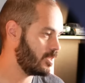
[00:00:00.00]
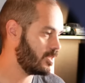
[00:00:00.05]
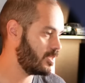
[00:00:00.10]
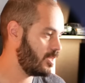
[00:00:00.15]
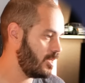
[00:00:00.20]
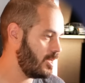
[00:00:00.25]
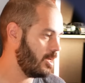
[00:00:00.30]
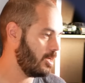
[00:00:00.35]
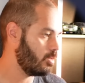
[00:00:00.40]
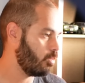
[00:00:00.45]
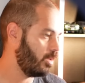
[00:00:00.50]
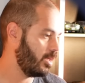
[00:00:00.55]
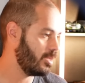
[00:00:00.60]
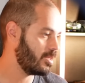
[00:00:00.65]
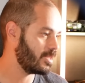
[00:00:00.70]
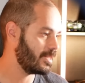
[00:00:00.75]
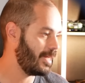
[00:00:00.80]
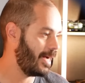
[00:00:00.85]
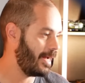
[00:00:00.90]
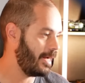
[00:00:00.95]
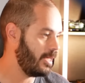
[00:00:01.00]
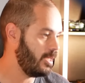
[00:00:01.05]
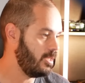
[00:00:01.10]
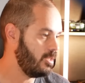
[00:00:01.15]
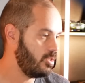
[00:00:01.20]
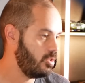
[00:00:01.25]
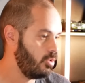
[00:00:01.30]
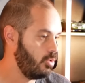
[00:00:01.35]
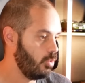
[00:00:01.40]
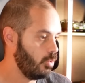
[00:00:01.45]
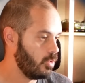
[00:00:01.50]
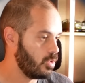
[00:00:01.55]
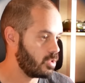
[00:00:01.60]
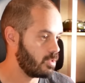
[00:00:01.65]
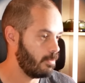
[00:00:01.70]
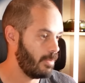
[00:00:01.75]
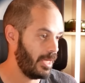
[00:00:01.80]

see it when it's not in use,